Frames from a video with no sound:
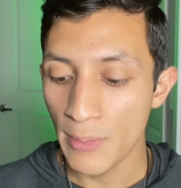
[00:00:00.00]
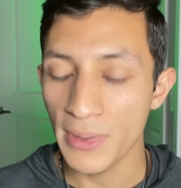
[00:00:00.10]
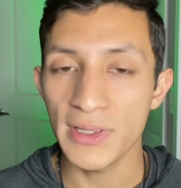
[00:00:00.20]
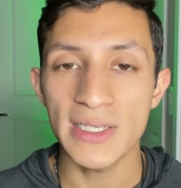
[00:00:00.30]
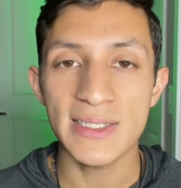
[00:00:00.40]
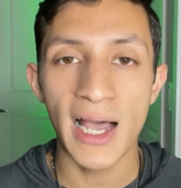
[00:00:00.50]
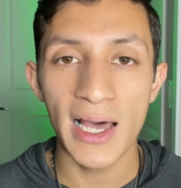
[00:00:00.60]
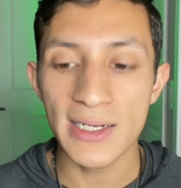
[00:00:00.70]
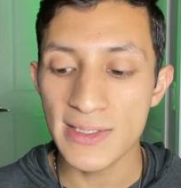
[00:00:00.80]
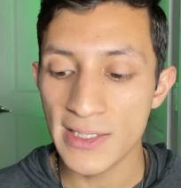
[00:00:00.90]
but this
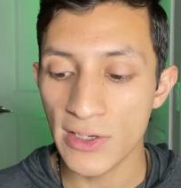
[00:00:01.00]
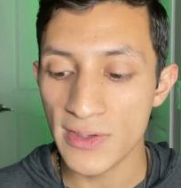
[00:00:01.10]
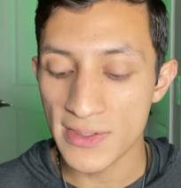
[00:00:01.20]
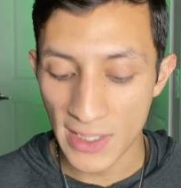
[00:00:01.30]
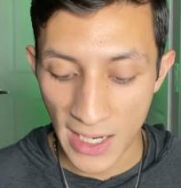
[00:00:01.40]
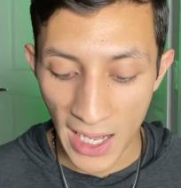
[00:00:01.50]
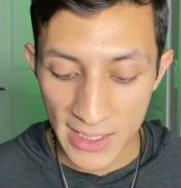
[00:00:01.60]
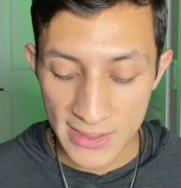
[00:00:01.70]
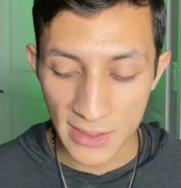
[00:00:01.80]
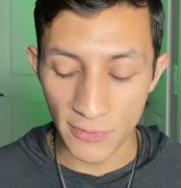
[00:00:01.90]
goddess here is the
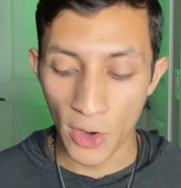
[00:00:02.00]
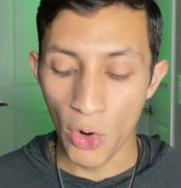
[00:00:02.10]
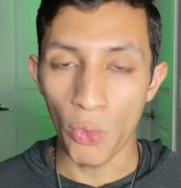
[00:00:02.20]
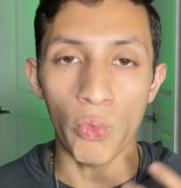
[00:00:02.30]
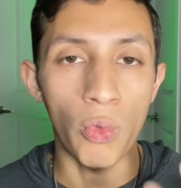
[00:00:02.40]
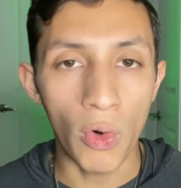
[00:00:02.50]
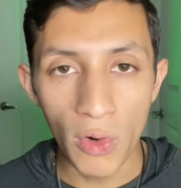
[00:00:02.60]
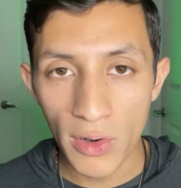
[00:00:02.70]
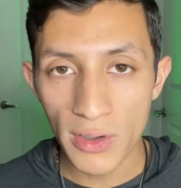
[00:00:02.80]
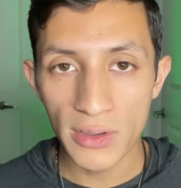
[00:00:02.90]
goddess of
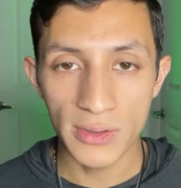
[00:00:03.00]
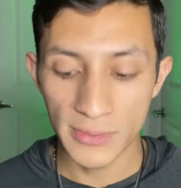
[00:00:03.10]
war